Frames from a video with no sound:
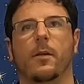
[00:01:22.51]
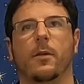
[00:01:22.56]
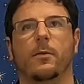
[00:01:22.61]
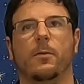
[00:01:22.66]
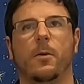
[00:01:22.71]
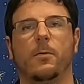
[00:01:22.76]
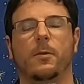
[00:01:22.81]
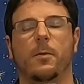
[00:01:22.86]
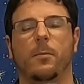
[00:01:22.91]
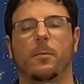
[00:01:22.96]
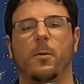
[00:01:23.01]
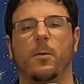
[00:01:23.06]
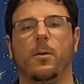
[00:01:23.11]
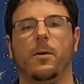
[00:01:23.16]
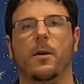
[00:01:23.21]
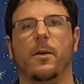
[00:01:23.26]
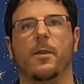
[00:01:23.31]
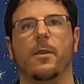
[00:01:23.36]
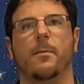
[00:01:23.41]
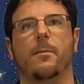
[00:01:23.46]
Throughout the
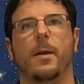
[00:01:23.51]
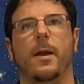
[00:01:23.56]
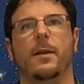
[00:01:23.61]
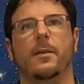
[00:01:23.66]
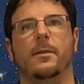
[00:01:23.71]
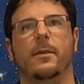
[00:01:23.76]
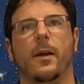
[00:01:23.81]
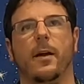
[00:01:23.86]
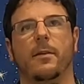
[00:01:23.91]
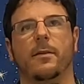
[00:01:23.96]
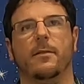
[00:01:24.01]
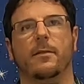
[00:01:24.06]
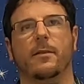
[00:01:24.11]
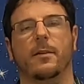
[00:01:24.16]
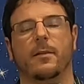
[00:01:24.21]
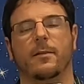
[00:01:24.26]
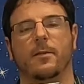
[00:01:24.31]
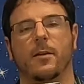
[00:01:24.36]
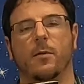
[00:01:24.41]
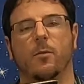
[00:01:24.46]
book, the main
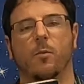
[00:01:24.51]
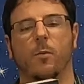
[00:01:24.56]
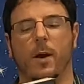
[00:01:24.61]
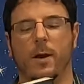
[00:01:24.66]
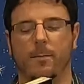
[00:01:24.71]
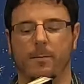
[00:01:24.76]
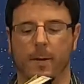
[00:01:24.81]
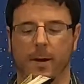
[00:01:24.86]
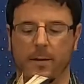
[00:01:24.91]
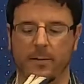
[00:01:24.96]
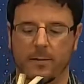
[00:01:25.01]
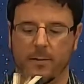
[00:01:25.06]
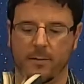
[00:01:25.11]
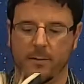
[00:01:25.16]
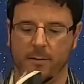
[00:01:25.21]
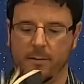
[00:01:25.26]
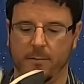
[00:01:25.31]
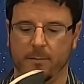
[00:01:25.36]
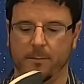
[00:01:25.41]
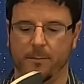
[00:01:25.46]
text is on white
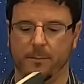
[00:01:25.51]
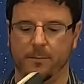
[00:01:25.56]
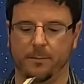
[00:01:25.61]
pages,